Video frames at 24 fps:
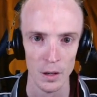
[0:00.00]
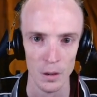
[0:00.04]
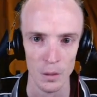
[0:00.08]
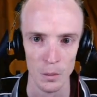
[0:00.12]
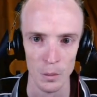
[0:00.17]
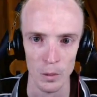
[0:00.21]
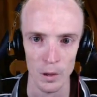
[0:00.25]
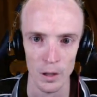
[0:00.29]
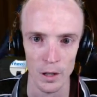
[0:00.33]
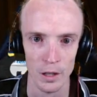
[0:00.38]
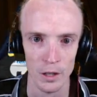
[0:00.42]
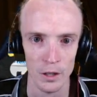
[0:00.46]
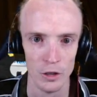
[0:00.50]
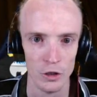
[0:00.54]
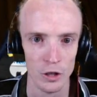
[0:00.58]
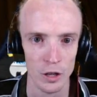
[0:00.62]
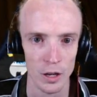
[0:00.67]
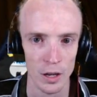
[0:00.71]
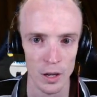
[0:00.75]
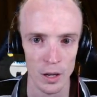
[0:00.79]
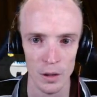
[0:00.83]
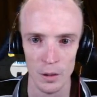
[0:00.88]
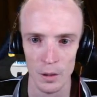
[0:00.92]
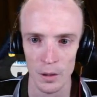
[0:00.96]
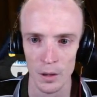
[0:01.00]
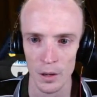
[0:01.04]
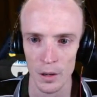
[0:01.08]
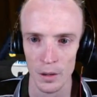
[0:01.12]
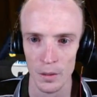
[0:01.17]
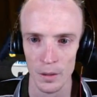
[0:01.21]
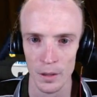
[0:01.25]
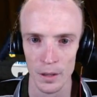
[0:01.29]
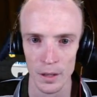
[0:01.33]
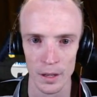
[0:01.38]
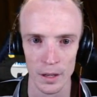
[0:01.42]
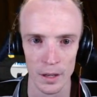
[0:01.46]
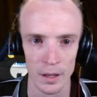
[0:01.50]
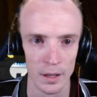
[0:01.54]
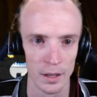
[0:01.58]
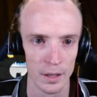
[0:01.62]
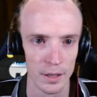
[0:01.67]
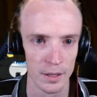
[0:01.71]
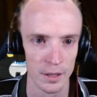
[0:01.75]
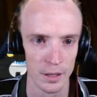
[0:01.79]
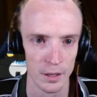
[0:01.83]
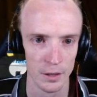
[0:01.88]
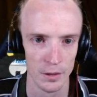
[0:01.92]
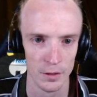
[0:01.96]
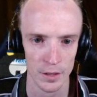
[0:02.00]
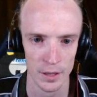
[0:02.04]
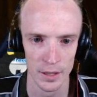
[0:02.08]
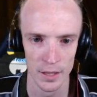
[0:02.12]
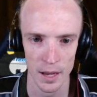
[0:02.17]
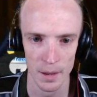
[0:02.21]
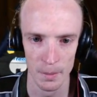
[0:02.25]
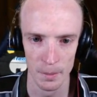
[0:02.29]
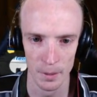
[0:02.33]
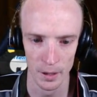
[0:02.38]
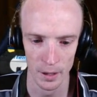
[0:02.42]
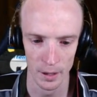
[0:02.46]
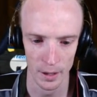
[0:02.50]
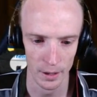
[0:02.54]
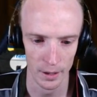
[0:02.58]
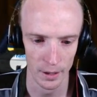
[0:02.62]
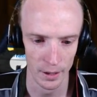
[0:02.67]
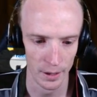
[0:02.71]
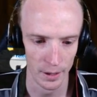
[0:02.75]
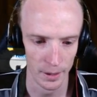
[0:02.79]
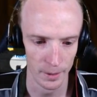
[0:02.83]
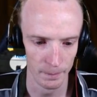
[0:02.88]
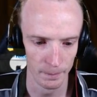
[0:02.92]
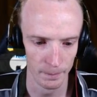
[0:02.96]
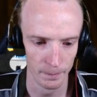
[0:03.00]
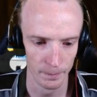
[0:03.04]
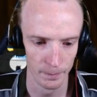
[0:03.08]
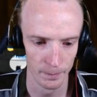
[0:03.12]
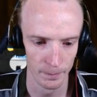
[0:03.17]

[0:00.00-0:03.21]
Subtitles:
We shall go and get ourselves a Tapu Lele.